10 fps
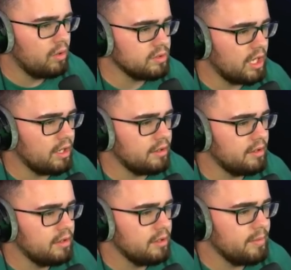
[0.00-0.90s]
Hold on.
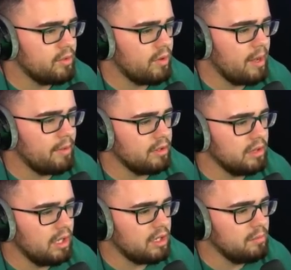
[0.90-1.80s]
Let me grab a
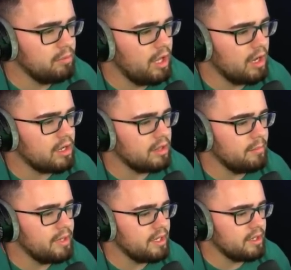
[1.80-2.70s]
lucky block. Let
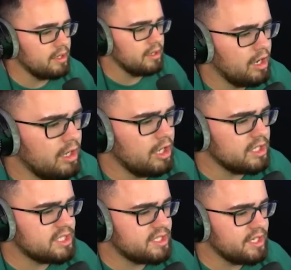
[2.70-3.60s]
me get a, a, a
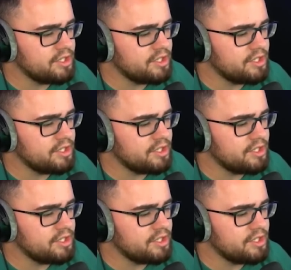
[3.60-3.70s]
sick